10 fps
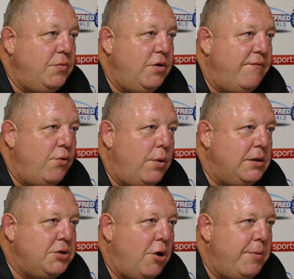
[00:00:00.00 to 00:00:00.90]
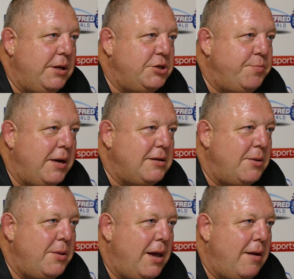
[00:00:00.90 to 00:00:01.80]
you've always got to be
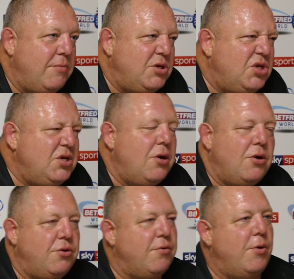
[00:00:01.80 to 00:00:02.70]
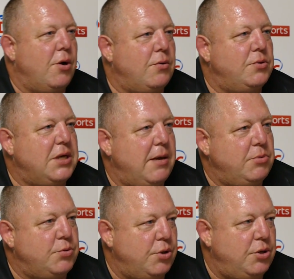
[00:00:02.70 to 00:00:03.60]
expecting that surge from Michael, same
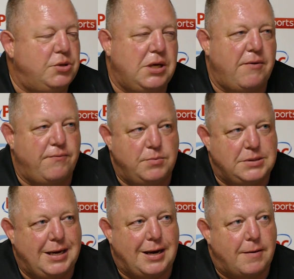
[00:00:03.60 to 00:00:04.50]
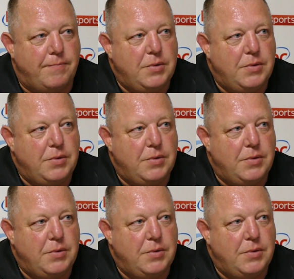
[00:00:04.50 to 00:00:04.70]
as what you used to get from Taylor.